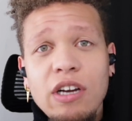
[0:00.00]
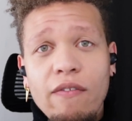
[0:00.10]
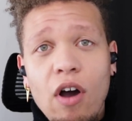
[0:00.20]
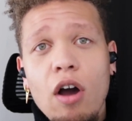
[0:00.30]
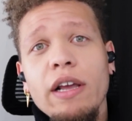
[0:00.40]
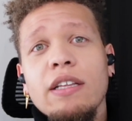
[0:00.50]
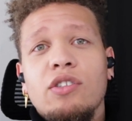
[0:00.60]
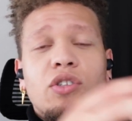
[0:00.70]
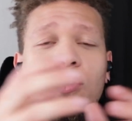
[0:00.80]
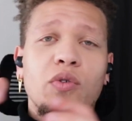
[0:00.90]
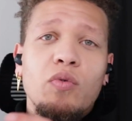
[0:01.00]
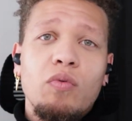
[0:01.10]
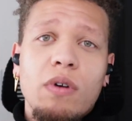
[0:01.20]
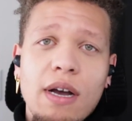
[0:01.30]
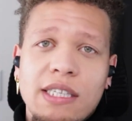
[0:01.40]
of audience
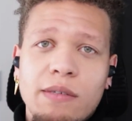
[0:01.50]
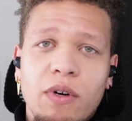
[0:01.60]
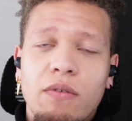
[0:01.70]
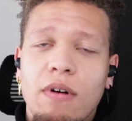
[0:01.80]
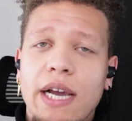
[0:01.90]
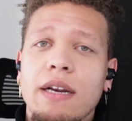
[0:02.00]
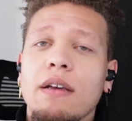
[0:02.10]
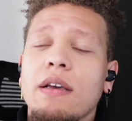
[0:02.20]
to customer, right?